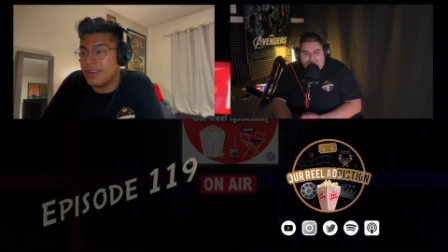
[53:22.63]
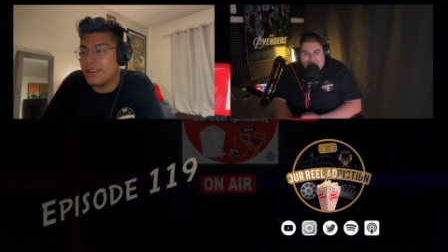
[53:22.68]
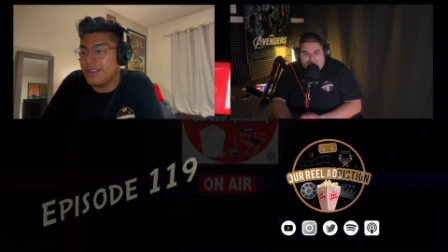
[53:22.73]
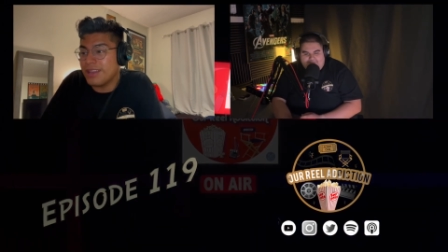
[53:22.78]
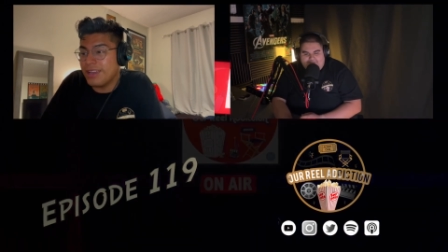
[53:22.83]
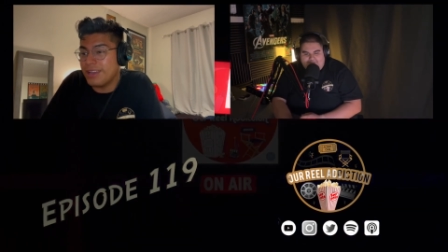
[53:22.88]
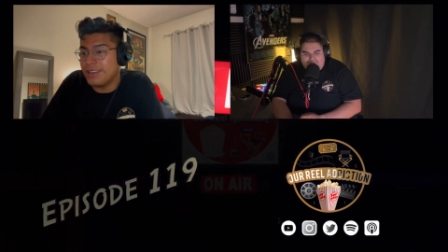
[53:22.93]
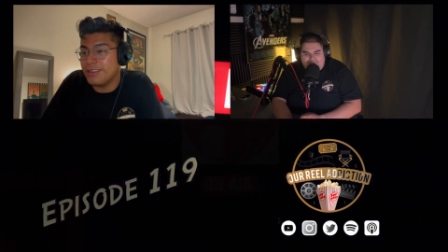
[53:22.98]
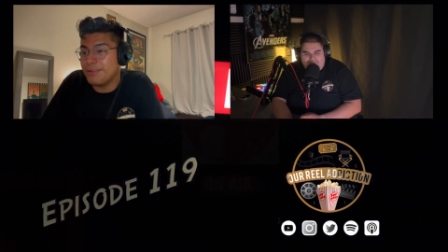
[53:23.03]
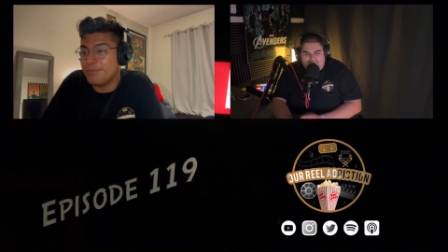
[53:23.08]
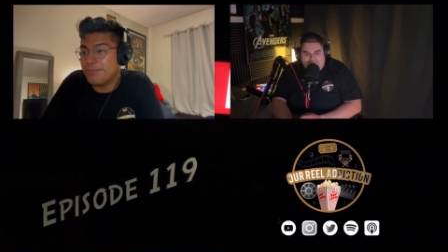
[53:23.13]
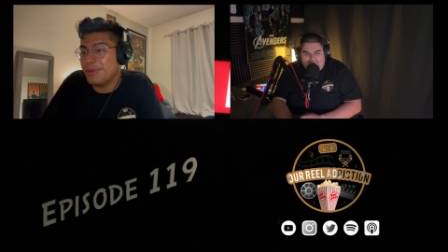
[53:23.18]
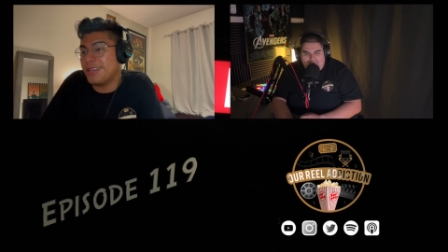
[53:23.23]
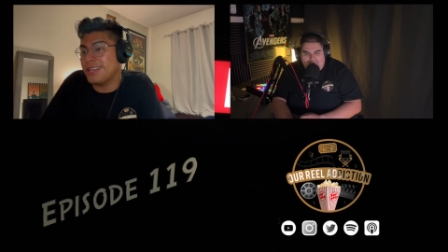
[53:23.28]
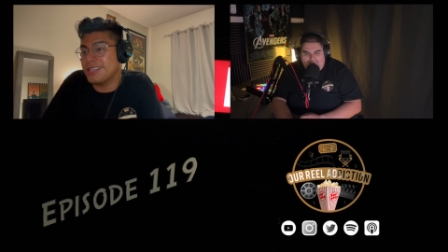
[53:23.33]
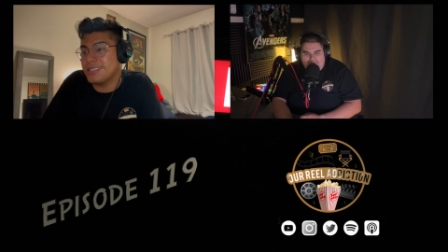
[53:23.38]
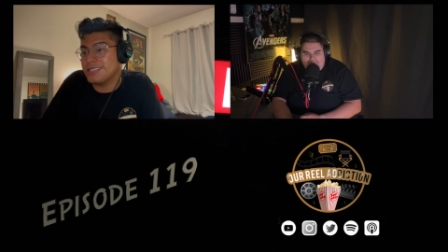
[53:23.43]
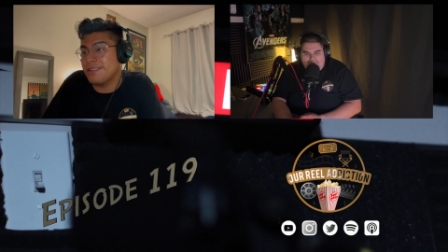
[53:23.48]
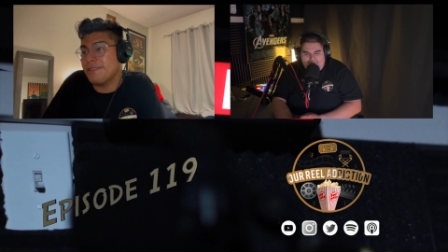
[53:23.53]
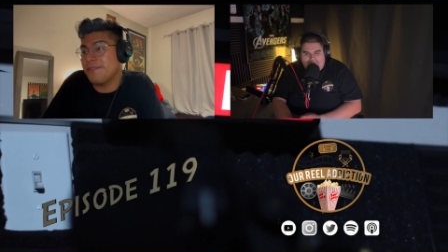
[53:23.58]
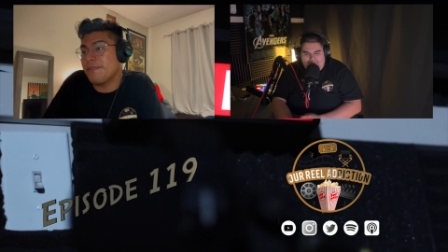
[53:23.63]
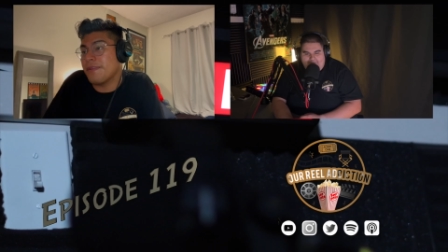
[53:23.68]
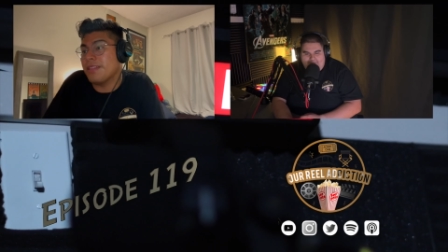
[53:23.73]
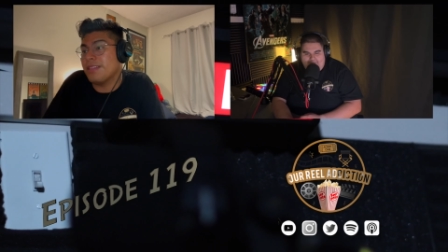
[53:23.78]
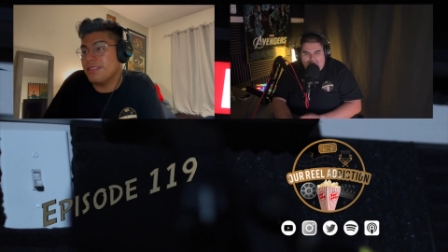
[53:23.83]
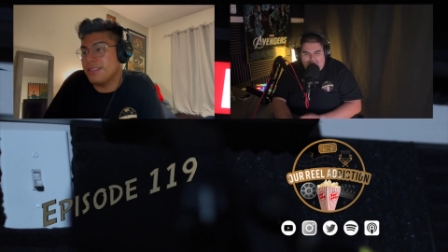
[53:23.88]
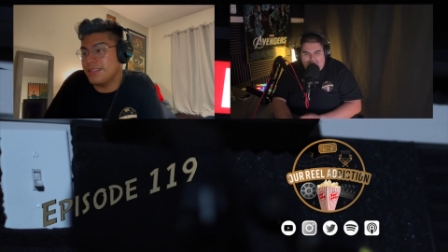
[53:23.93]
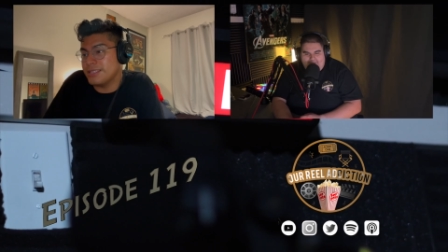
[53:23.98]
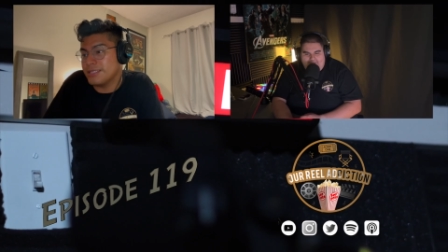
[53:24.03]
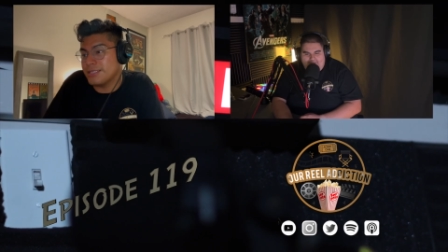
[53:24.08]
knighted because of
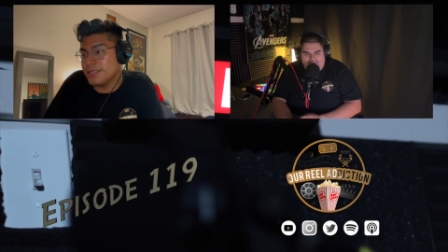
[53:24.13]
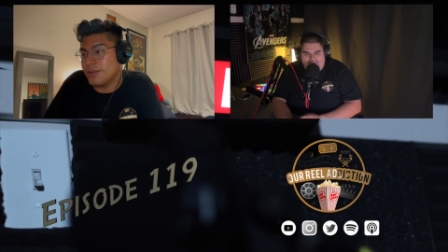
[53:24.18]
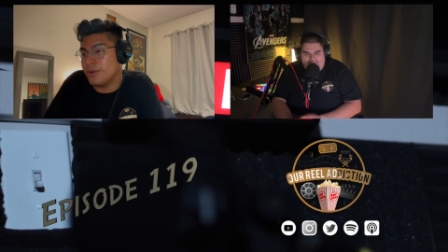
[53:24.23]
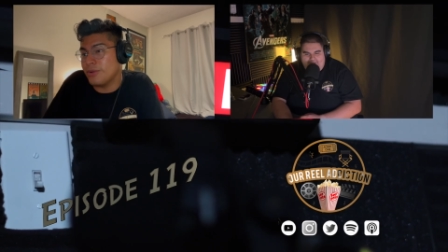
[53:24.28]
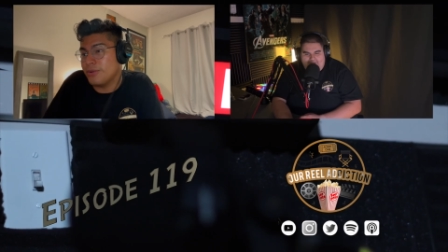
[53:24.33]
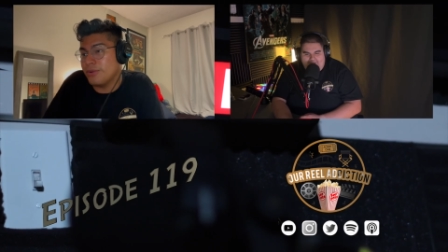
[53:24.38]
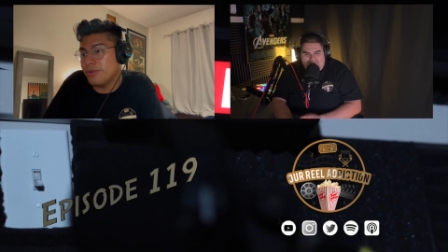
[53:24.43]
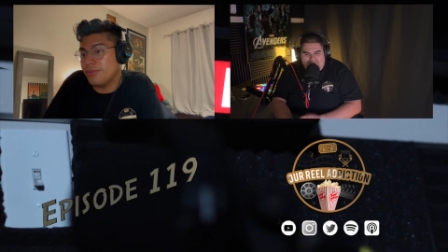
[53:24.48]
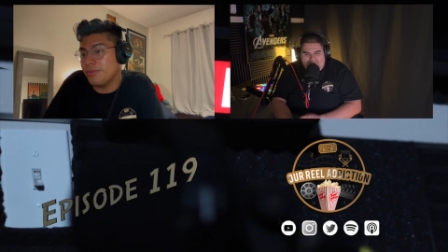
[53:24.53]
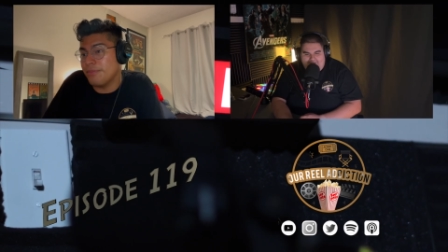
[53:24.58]
Lizzo.